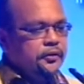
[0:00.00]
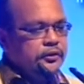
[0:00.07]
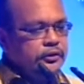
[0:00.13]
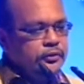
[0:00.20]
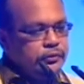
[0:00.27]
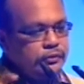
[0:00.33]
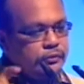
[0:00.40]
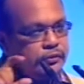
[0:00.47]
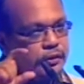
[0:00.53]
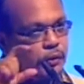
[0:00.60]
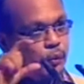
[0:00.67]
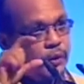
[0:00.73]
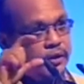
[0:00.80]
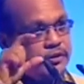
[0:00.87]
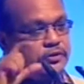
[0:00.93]
due to the
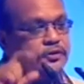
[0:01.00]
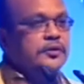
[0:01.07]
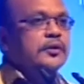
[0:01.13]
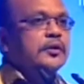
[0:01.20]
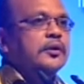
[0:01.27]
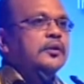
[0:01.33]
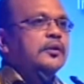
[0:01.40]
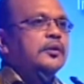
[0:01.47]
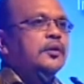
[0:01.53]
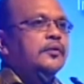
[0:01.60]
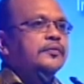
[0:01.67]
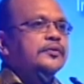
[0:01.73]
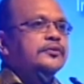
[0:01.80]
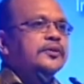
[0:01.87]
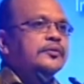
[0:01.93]
weight
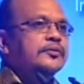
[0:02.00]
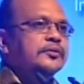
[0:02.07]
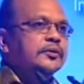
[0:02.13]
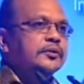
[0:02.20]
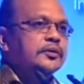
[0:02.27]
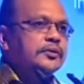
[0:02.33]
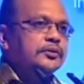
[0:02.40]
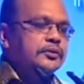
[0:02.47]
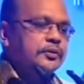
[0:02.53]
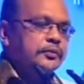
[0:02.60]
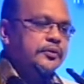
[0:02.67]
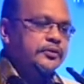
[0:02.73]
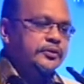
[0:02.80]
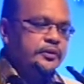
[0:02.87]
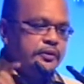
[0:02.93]
of the sensor, so
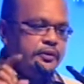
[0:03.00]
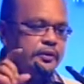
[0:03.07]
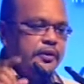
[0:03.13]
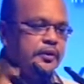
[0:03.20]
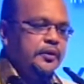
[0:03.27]
we still